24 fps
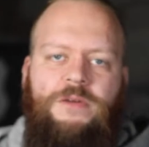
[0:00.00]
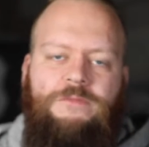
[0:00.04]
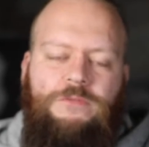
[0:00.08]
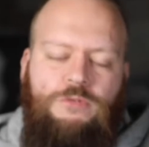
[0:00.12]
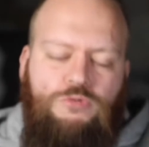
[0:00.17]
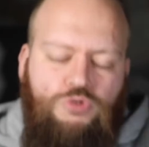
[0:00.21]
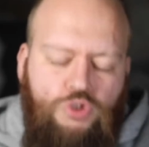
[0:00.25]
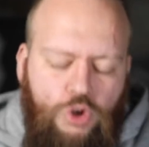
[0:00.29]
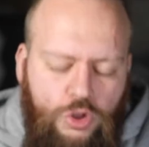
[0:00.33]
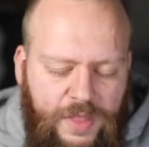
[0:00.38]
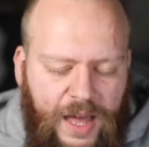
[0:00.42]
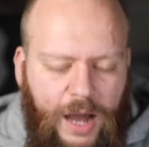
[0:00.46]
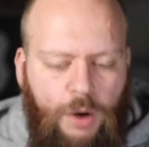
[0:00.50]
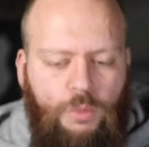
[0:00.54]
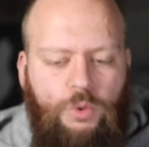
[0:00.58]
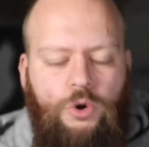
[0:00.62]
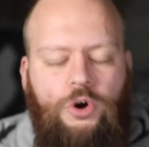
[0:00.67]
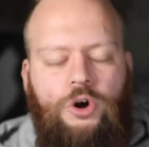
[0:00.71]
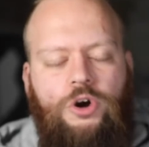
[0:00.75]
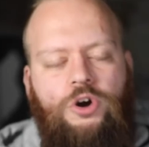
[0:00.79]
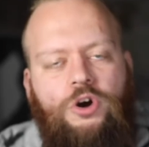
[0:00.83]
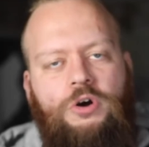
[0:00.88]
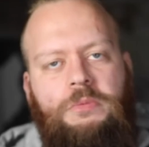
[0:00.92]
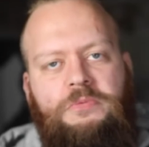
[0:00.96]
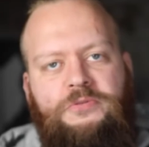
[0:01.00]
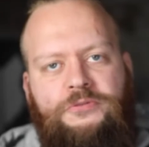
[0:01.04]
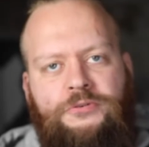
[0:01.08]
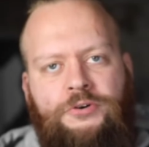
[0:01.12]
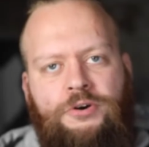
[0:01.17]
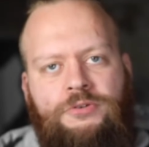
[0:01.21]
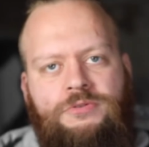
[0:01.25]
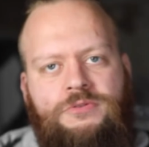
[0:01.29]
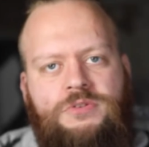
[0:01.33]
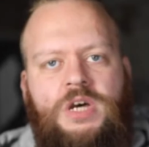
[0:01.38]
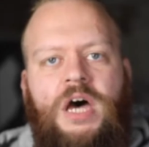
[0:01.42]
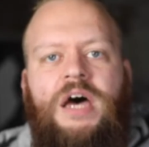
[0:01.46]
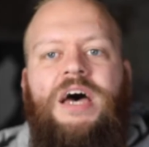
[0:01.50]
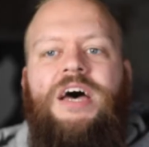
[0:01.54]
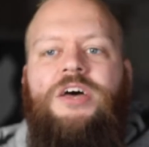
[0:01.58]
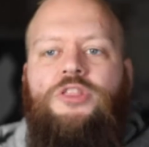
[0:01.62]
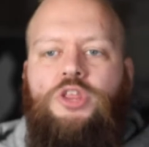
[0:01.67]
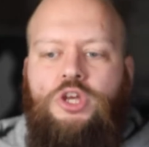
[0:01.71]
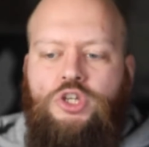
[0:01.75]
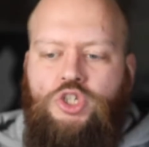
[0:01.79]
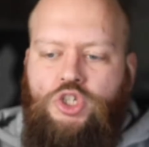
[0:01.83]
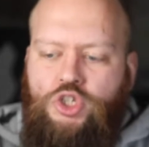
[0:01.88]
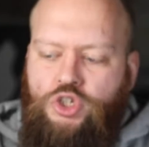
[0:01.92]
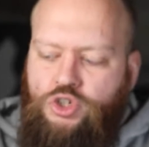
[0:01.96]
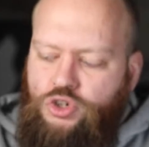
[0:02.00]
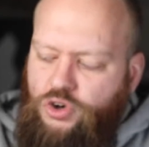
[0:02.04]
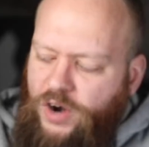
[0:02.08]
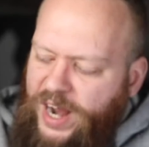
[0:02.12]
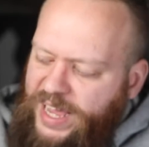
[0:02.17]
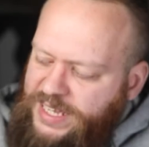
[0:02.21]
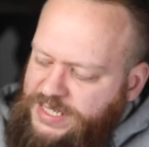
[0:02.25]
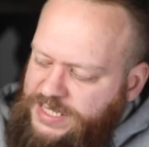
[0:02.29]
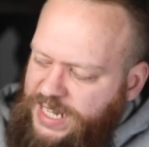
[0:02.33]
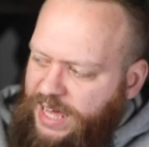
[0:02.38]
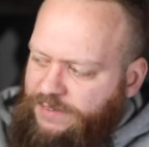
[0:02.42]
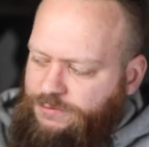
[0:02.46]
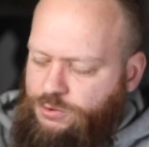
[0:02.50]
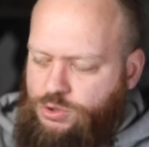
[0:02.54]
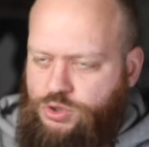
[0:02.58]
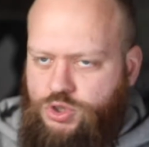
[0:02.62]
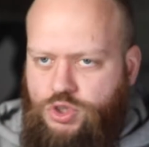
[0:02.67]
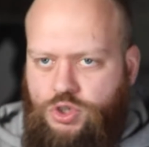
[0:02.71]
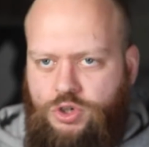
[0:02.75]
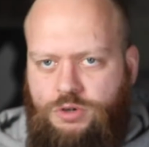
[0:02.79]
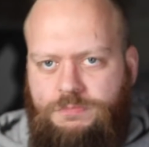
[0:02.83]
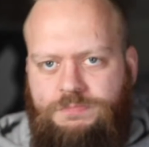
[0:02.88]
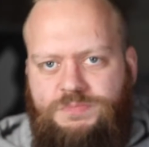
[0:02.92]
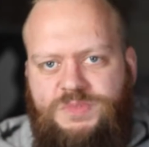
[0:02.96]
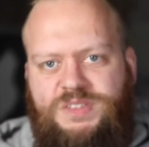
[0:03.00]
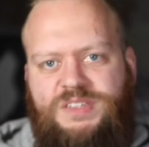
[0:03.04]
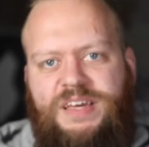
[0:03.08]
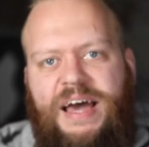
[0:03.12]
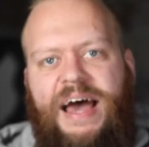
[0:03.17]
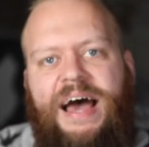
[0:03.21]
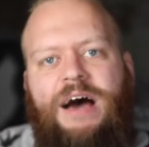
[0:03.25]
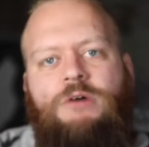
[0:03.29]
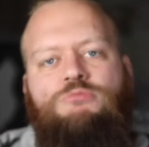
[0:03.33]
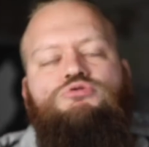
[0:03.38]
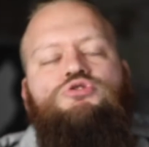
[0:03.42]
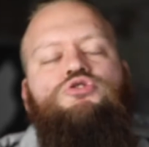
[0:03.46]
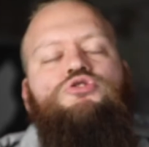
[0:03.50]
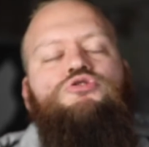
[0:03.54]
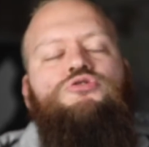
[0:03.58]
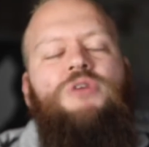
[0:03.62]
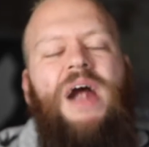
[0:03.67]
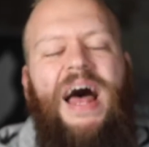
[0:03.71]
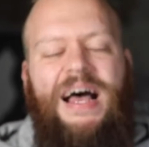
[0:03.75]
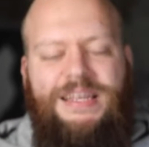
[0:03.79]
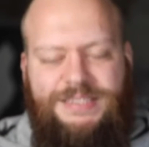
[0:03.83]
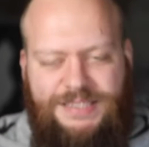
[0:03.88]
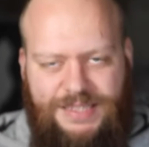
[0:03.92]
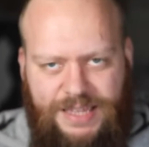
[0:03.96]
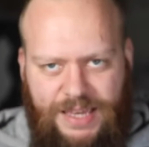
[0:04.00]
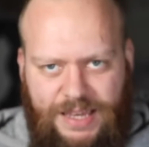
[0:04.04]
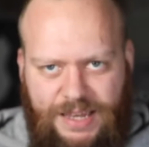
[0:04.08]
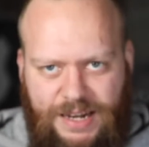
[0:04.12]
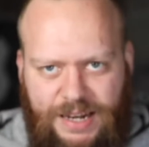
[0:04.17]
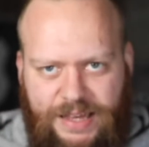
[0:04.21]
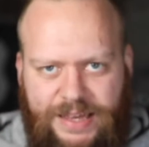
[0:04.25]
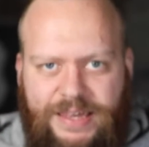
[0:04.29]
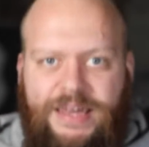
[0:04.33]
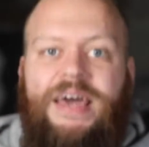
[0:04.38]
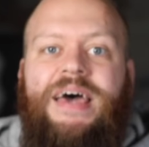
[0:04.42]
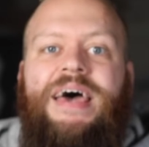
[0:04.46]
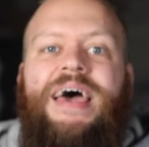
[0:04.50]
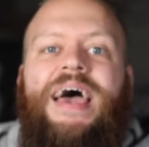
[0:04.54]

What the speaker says: If you've done that work up front, the stress levels come down drastically.